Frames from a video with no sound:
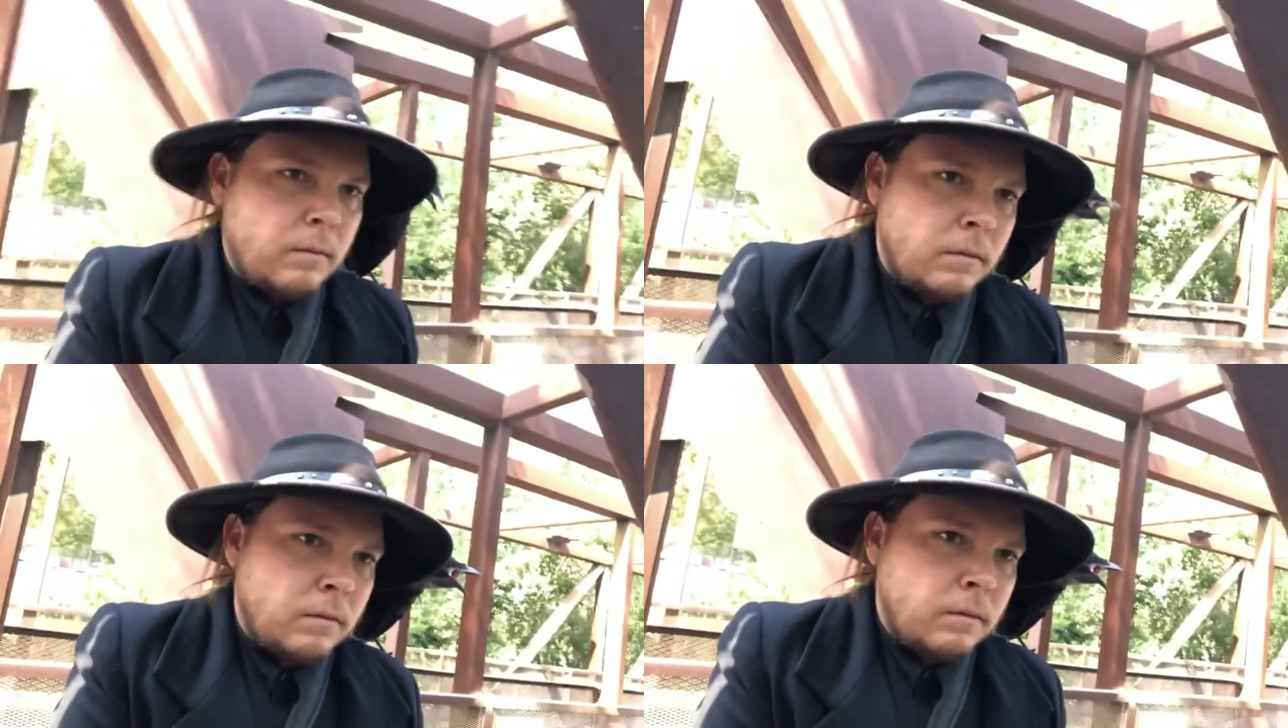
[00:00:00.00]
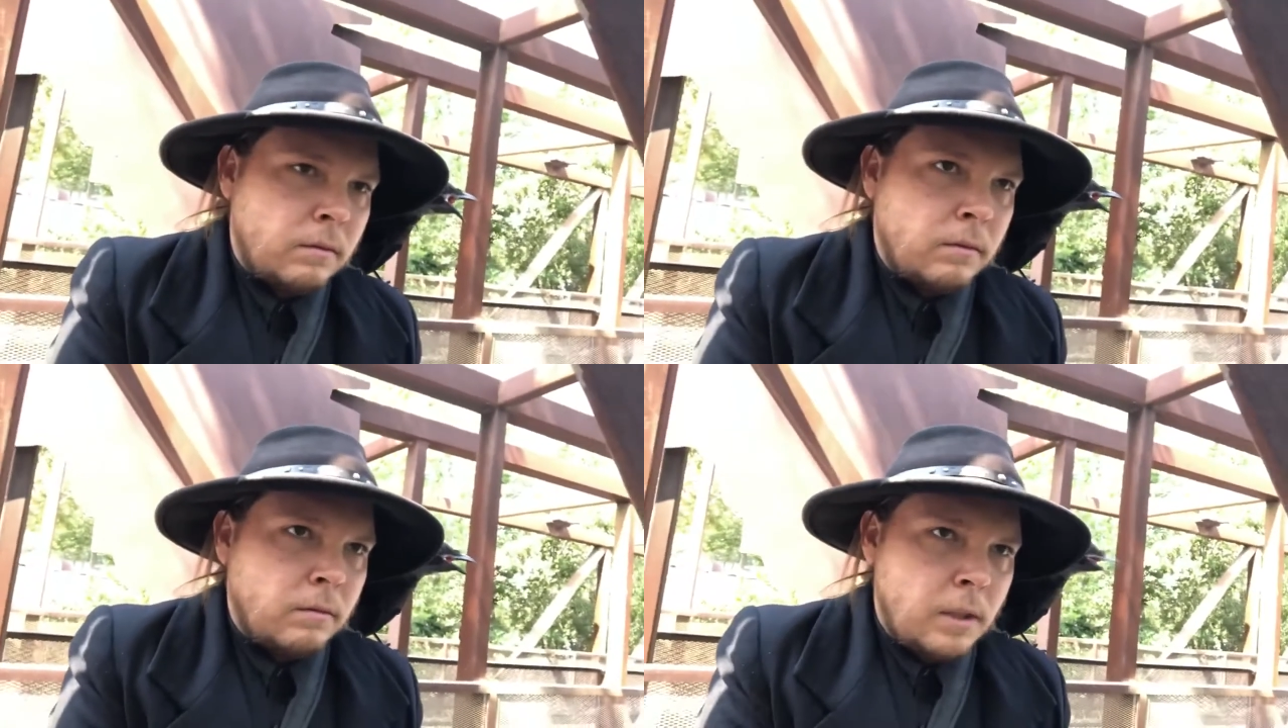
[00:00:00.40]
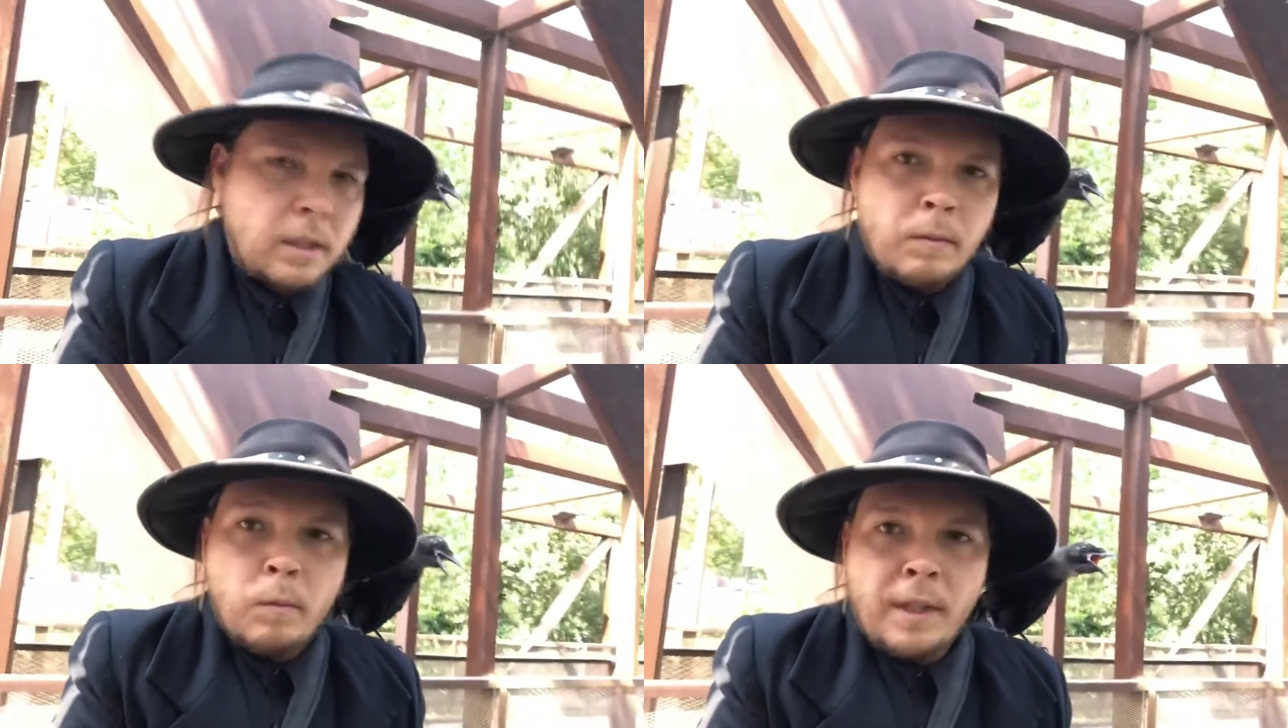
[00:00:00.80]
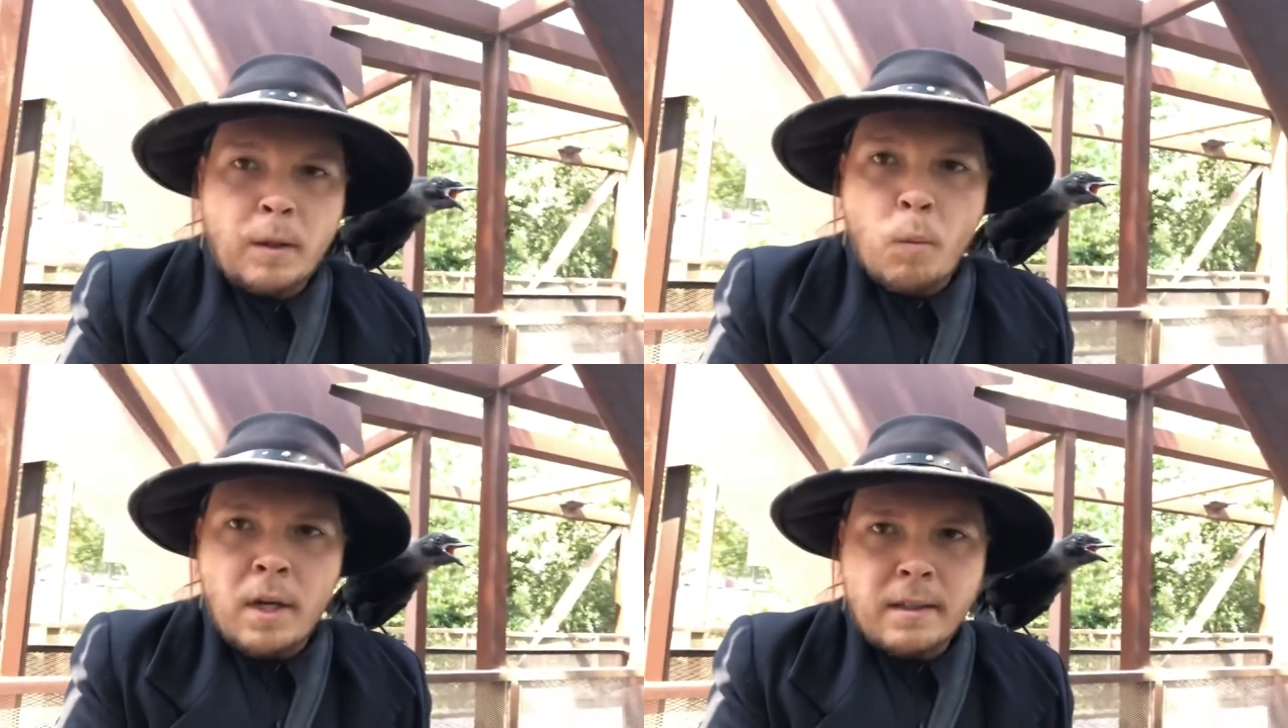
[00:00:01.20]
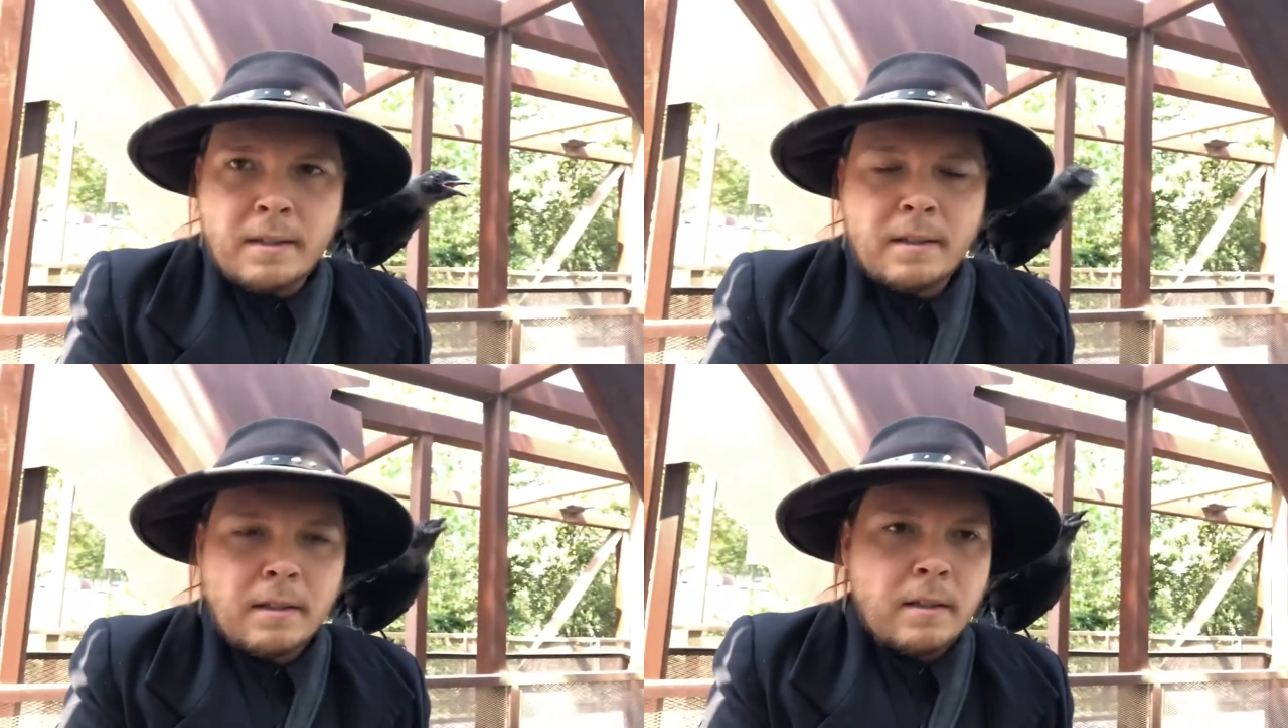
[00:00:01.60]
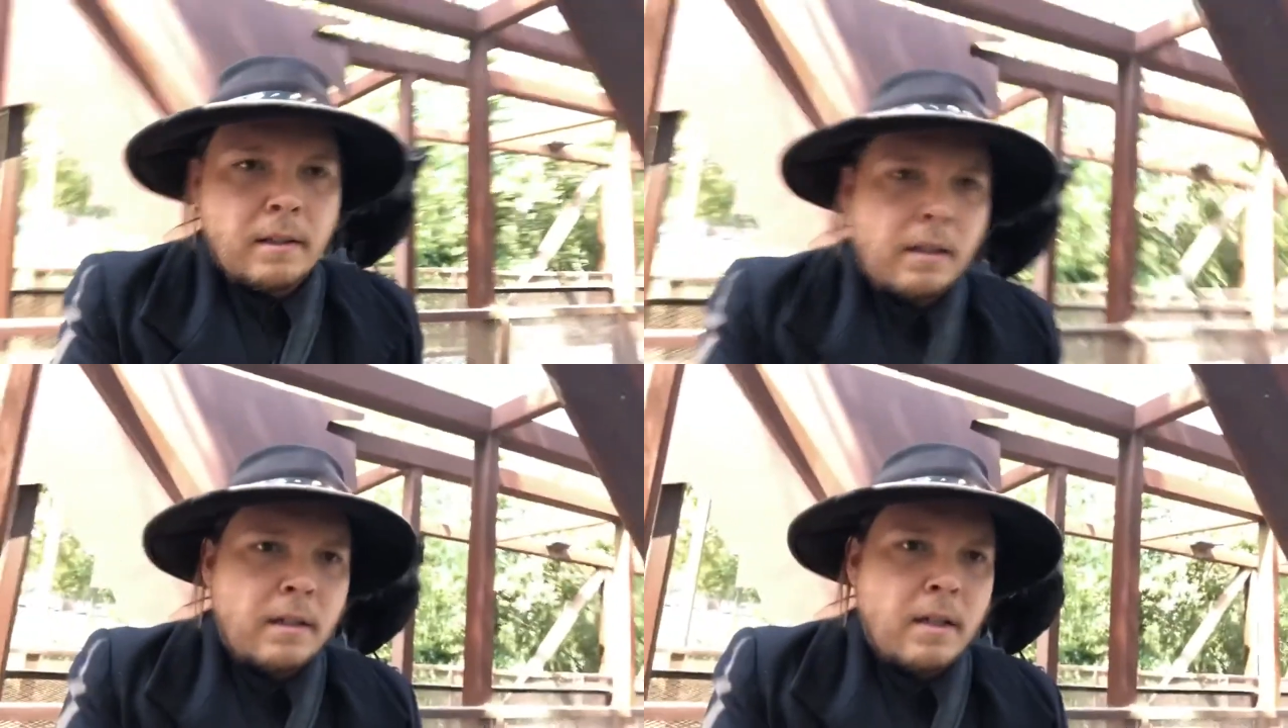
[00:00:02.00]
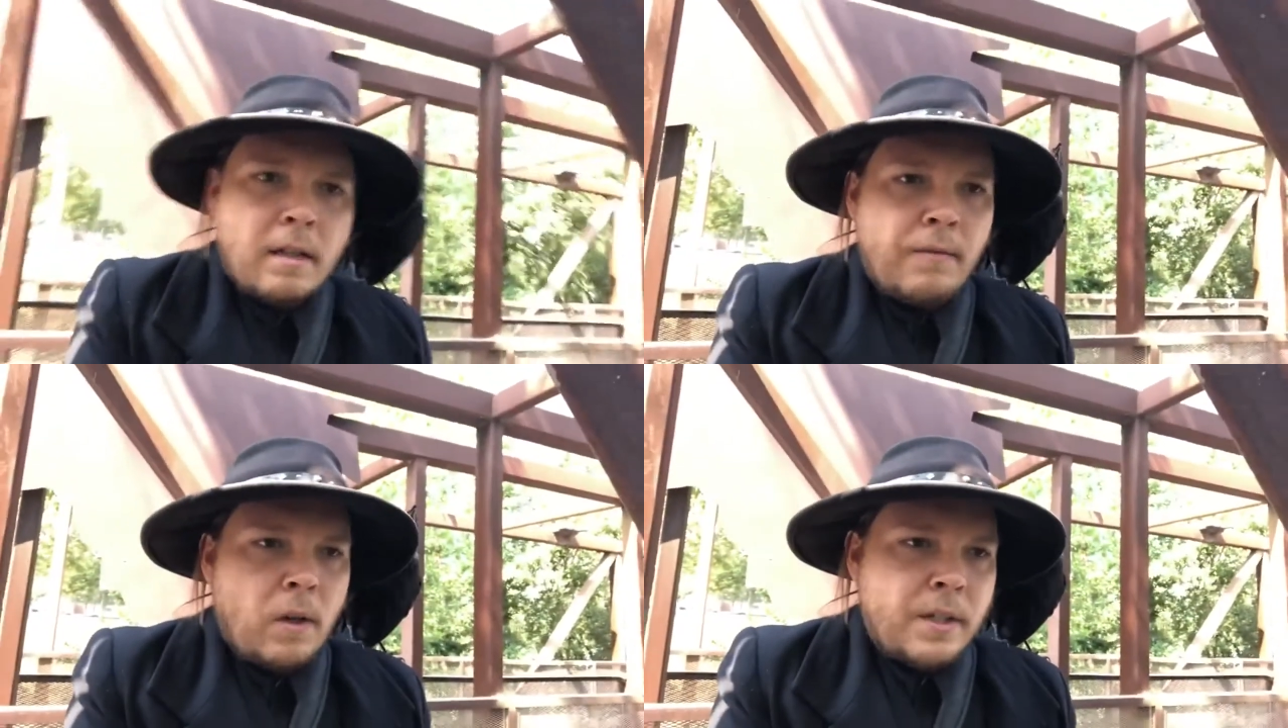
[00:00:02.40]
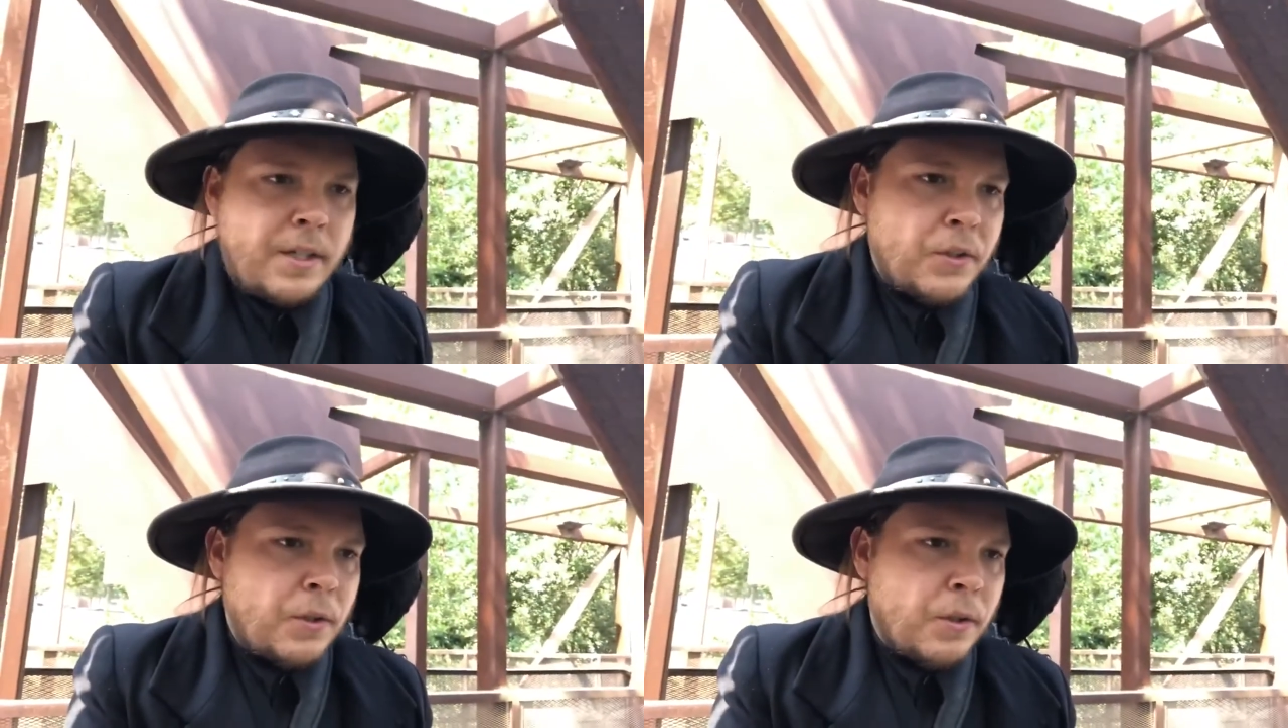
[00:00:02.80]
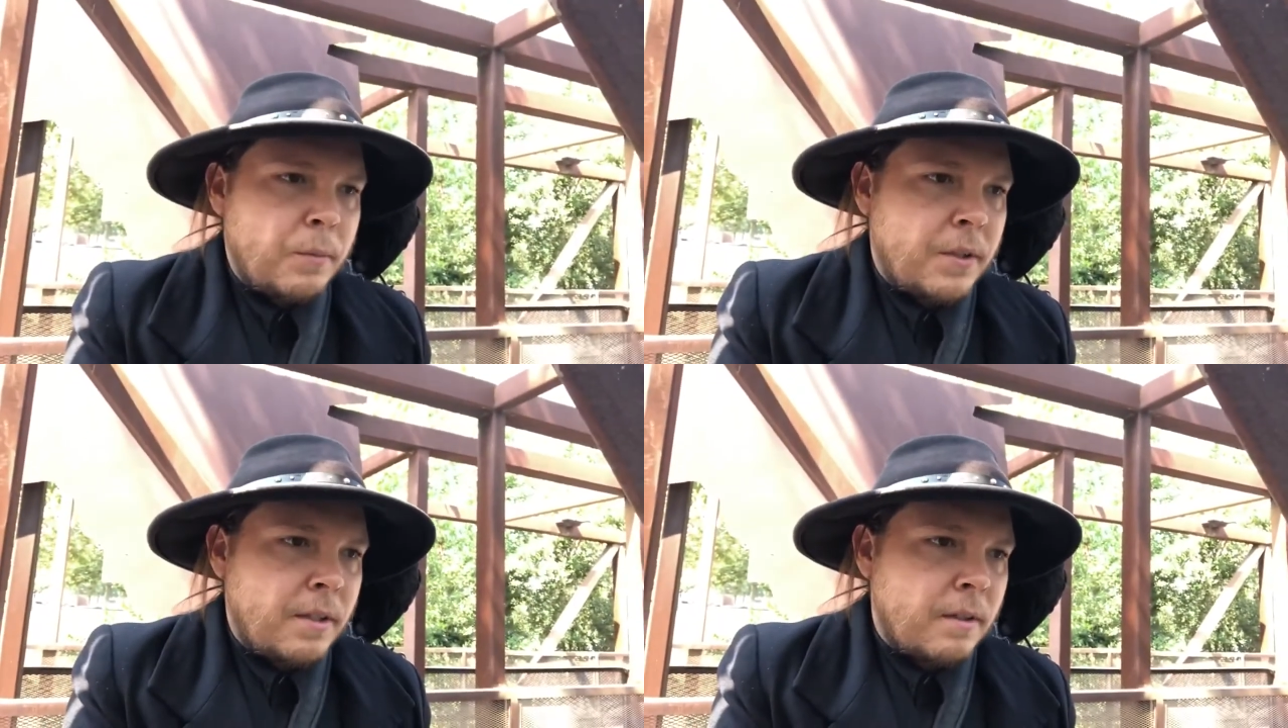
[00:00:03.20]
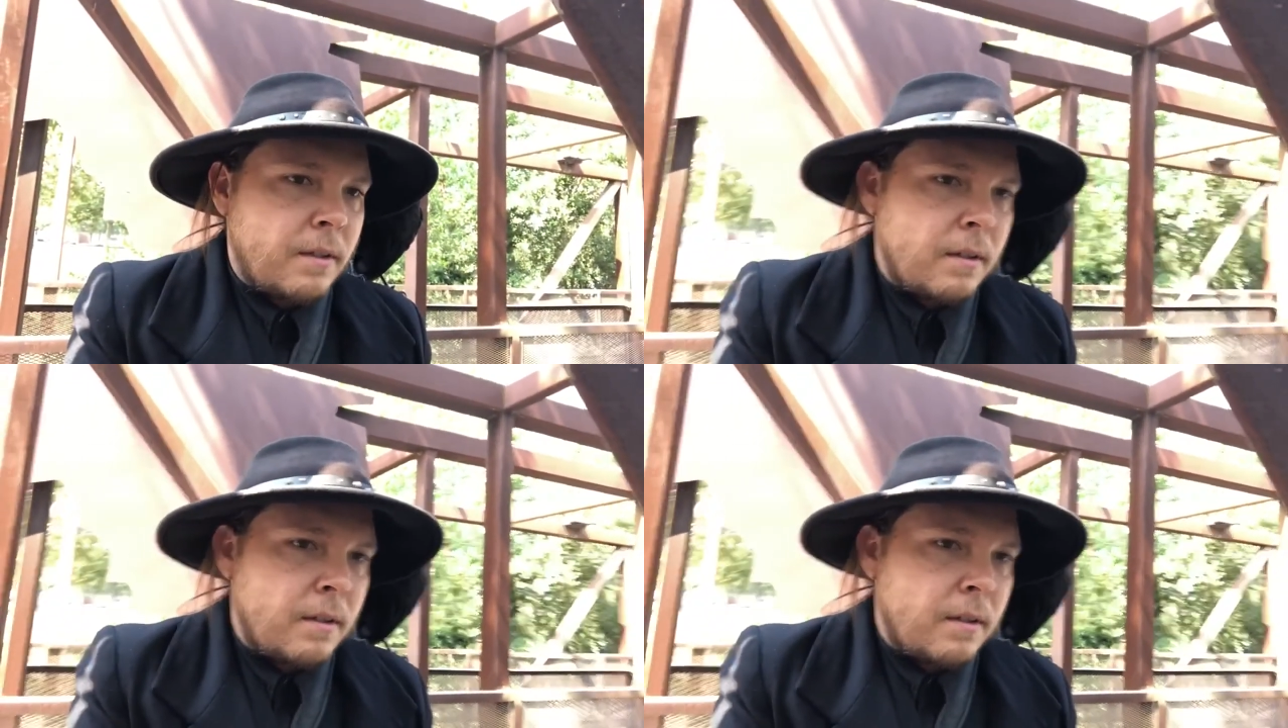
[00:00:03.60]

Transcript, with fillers: Oh, well, well once. Volunteer groups.